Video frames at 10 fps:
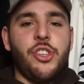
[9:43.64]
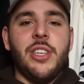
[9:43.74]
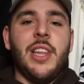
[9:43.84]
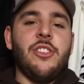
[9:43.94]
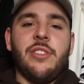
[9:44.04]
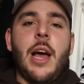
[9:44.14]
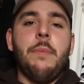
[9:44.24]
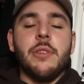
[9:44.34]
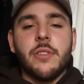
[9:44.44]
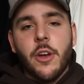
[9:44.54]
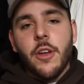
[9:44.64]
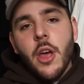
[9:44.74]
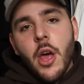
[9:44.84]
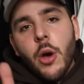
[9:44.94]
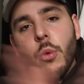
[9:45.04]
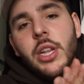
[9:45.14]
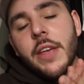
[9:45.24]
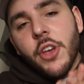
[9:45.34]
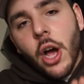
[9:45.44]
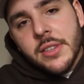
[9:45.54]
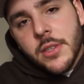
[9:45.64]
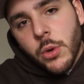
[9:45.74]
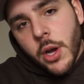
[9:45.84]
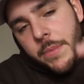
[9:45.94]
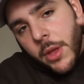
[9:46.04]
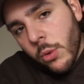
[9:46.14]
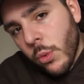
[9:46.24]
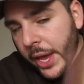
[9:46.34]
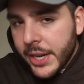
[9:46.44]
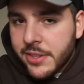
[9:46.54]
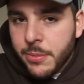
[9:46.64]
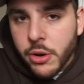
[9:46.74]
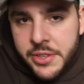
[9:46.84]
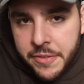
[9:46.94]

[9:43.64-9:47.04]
shit that just happens. So we'll leave you guys to it. We'll get into tomorrow's